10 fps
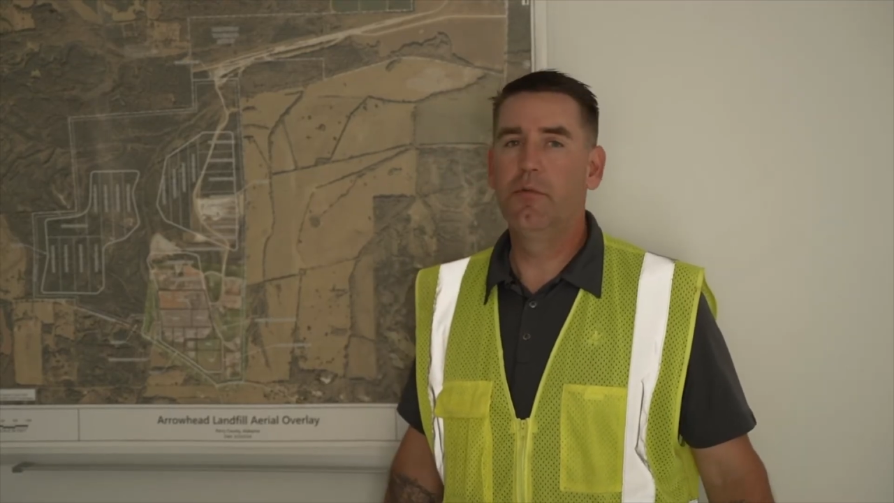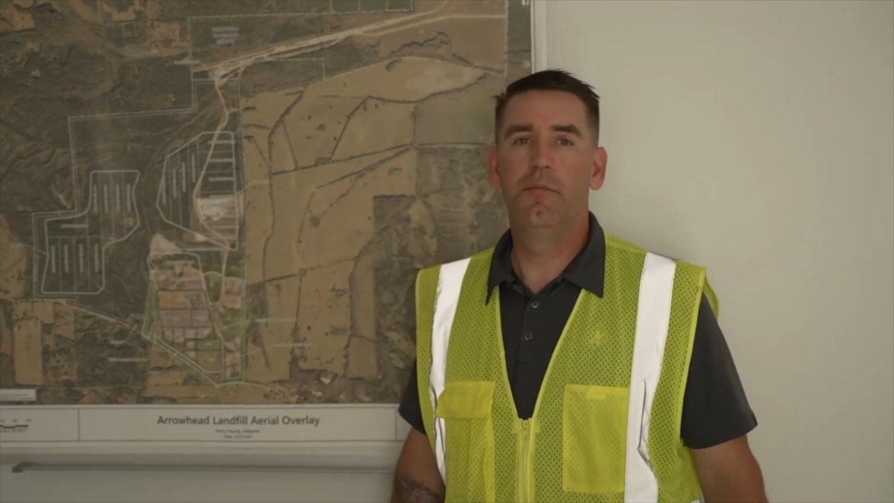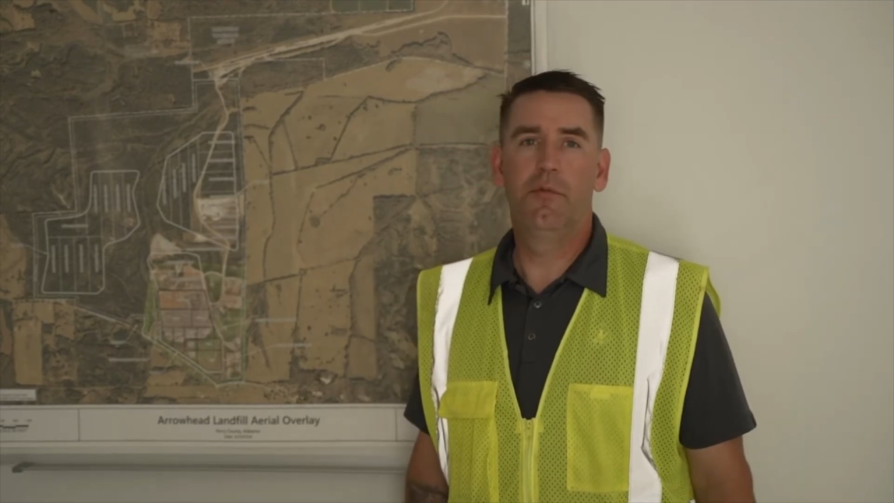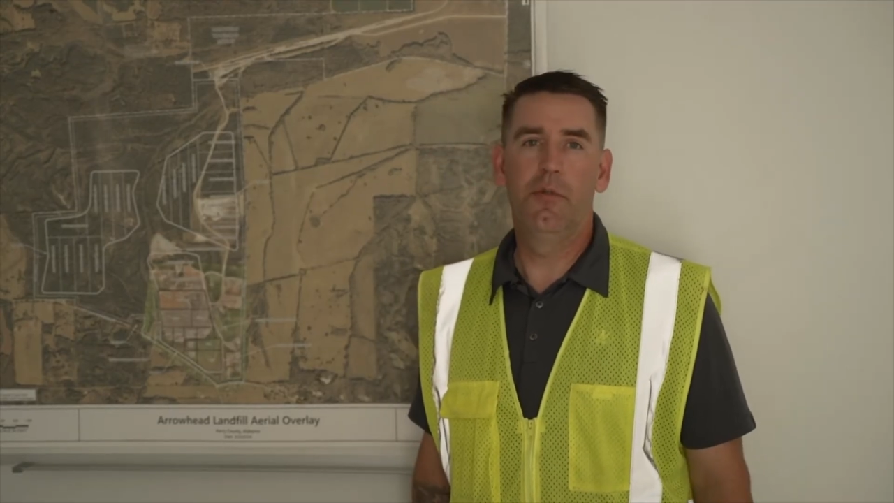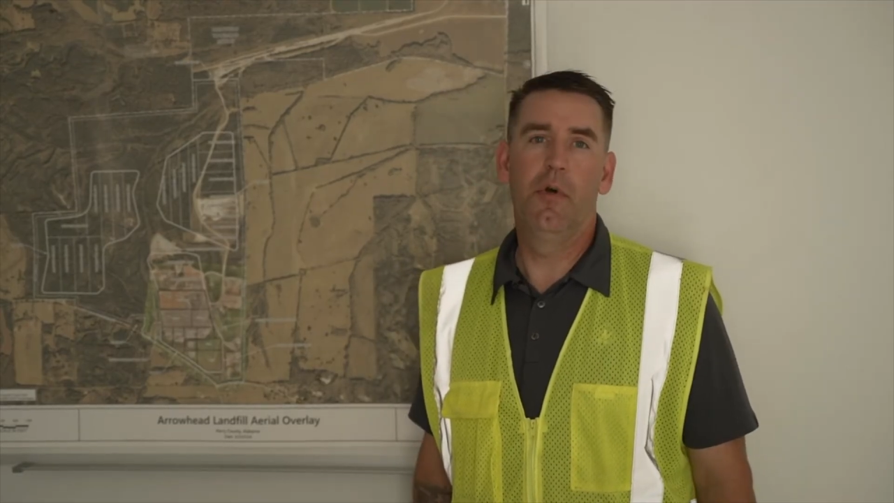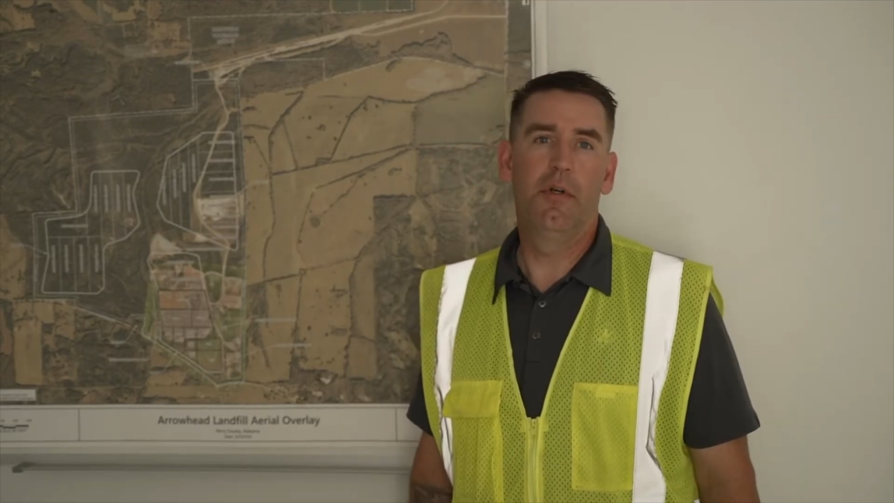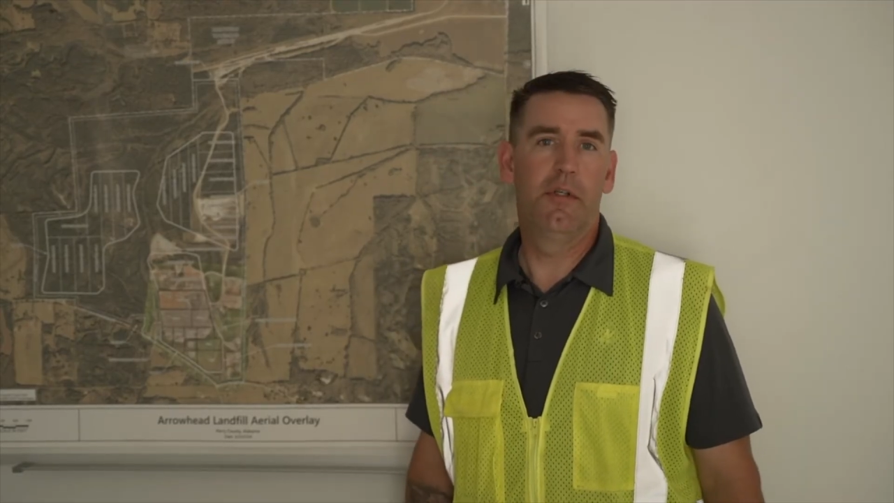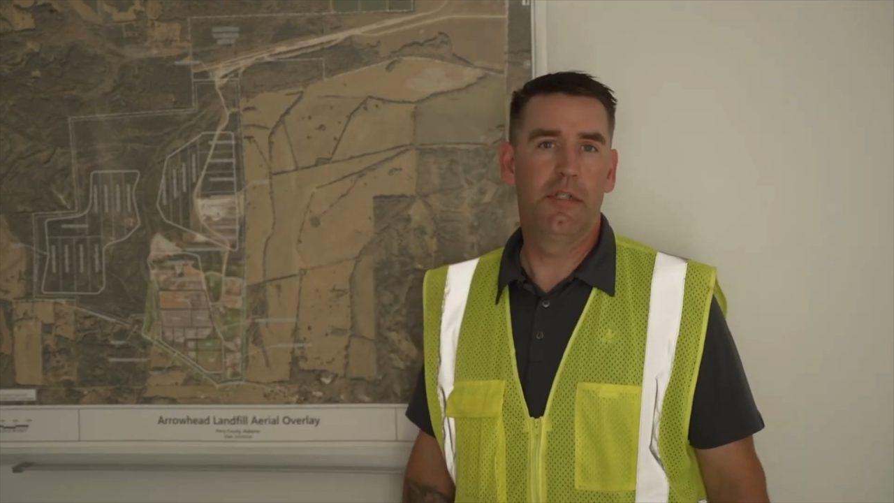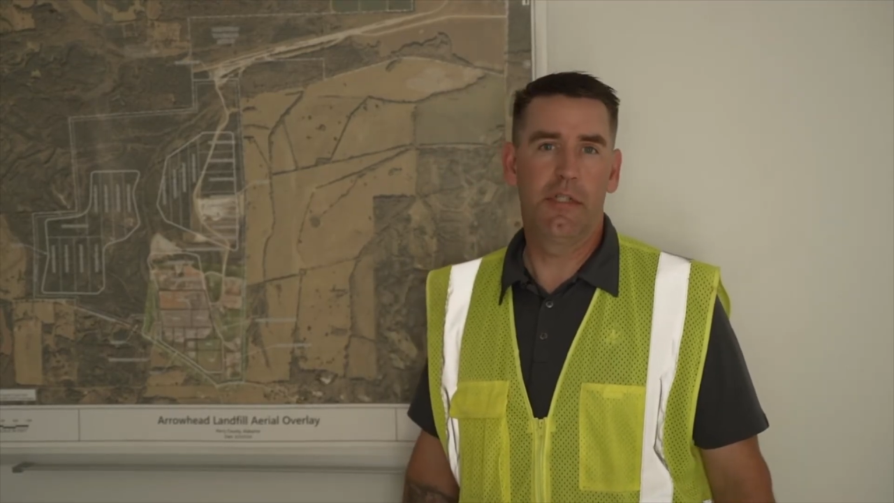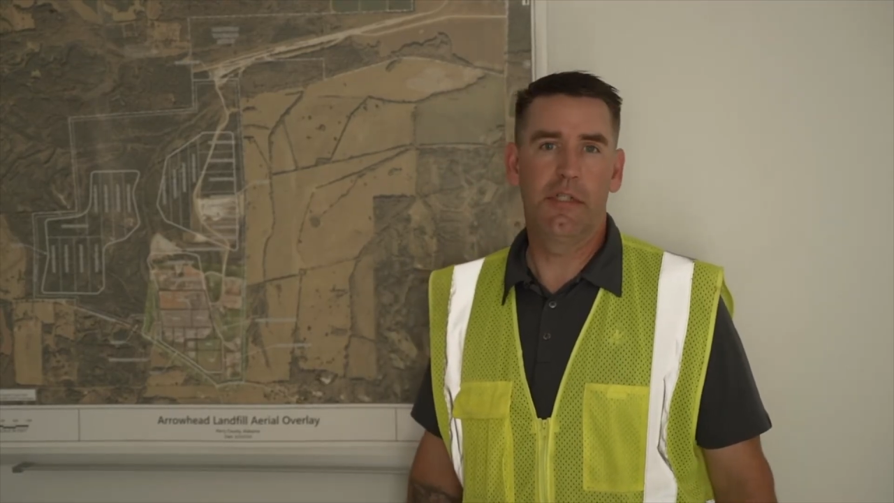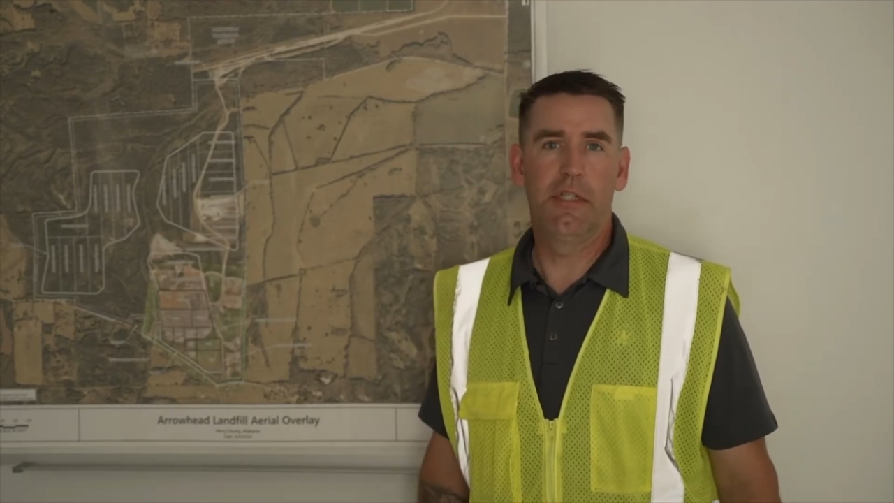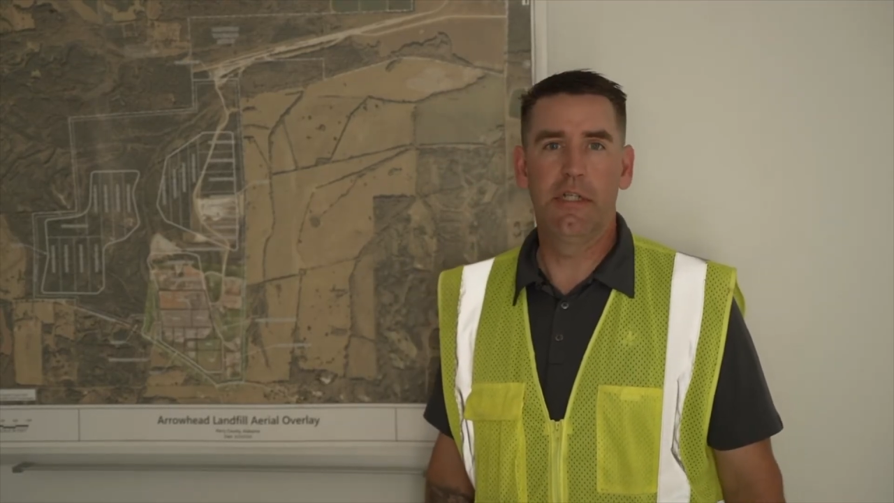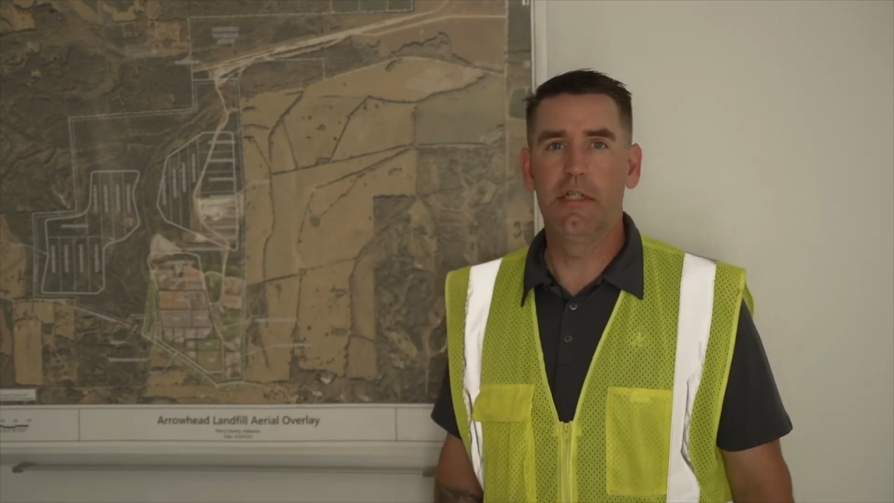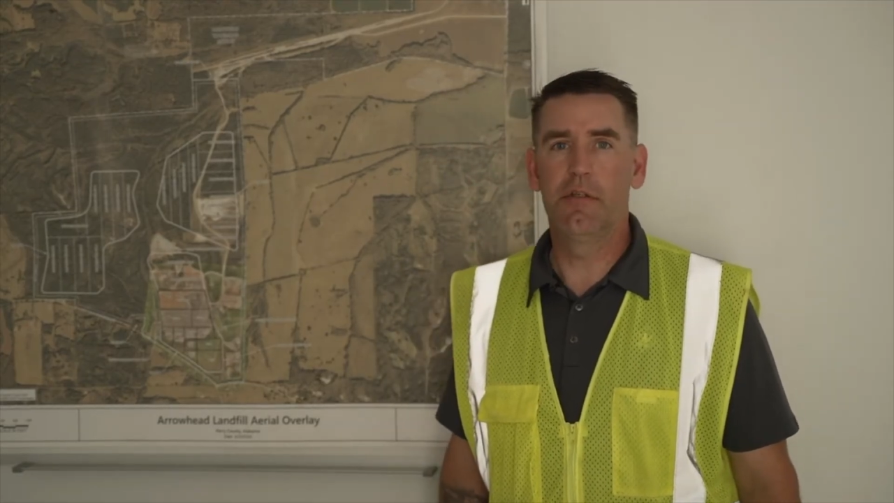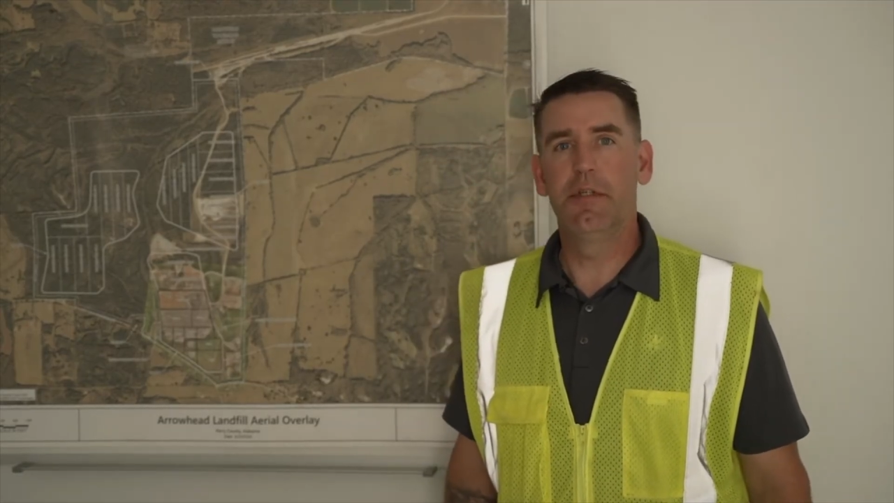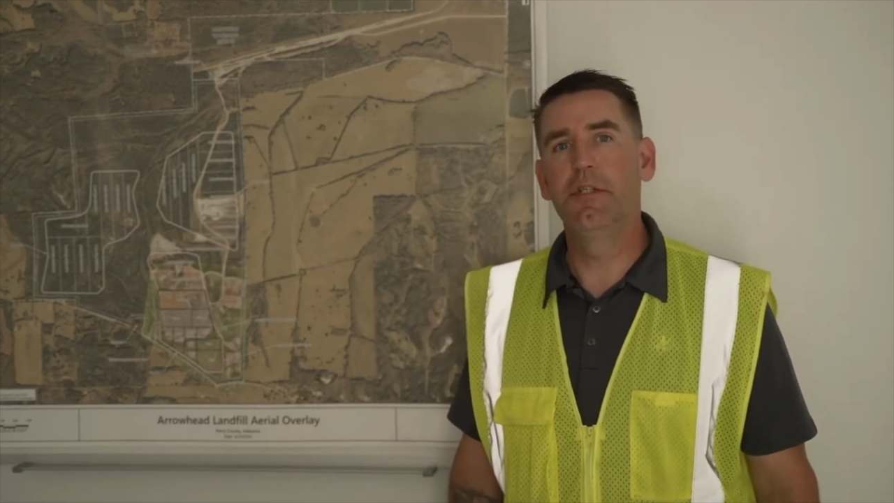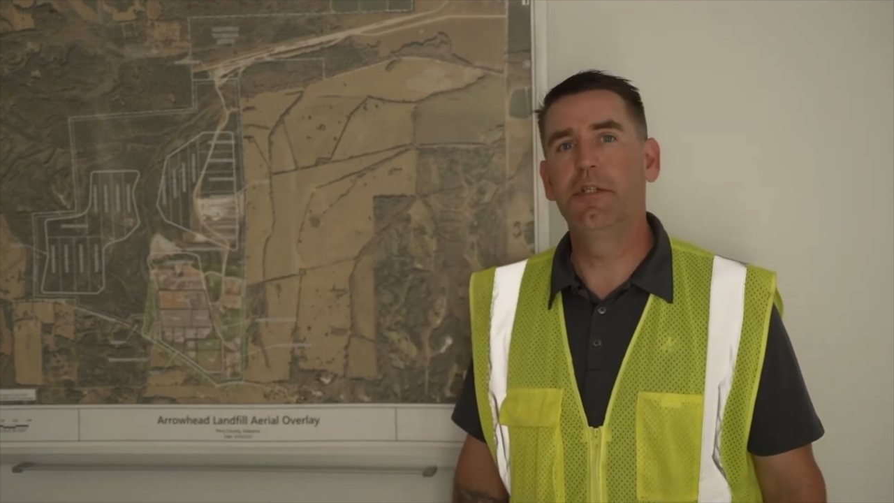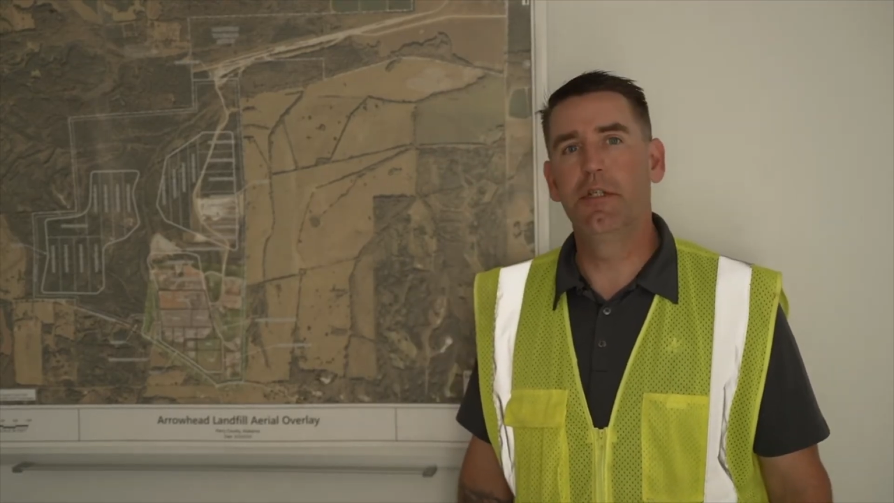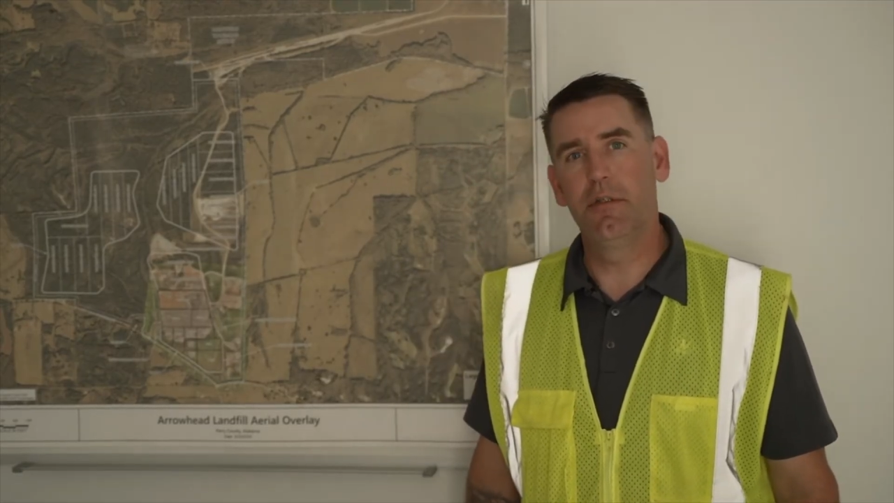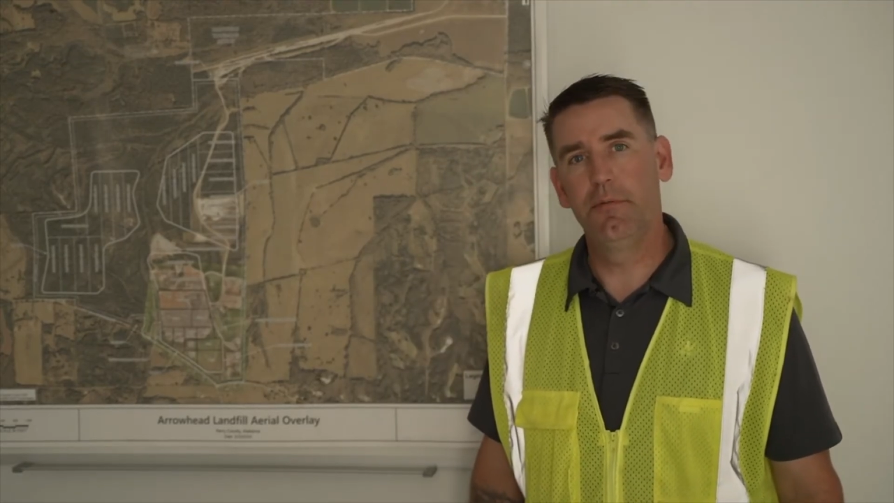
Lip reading: 260 days of each year.